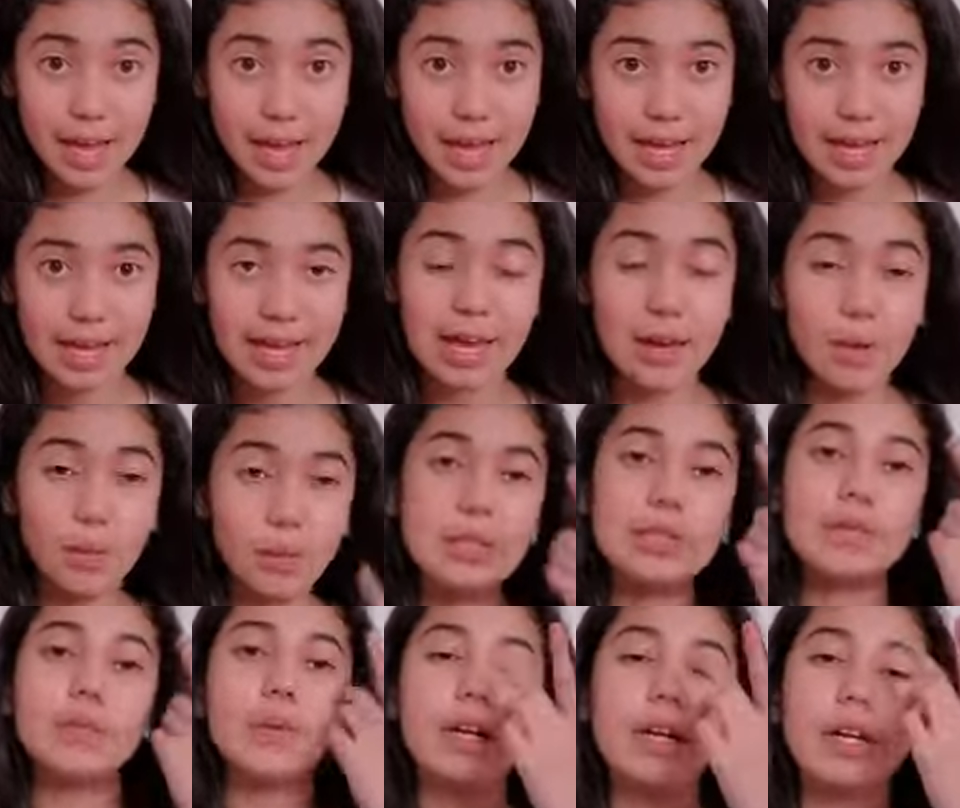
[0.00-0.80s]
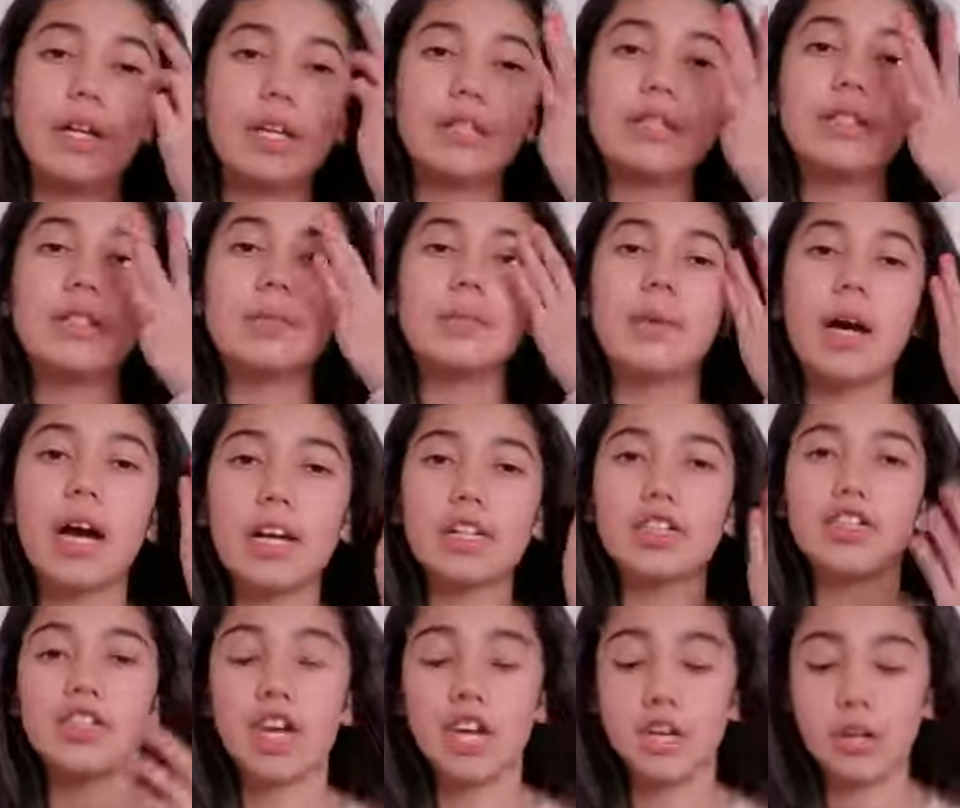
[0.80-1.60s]
I was wearing some
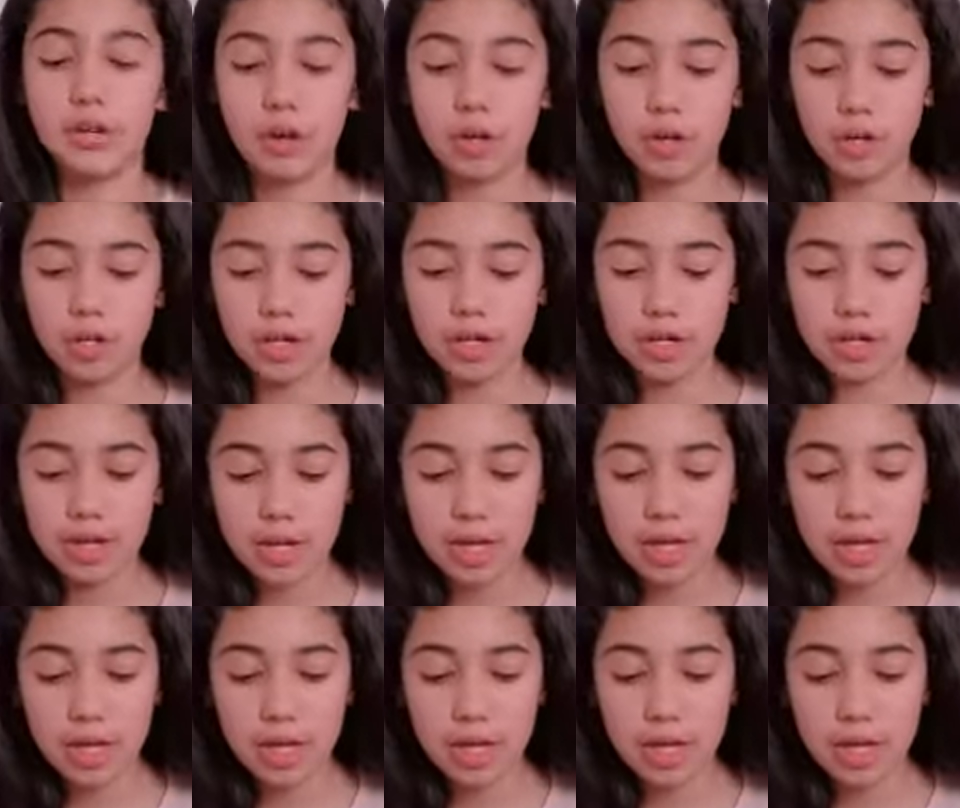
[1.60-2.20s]
eyeshadow on it.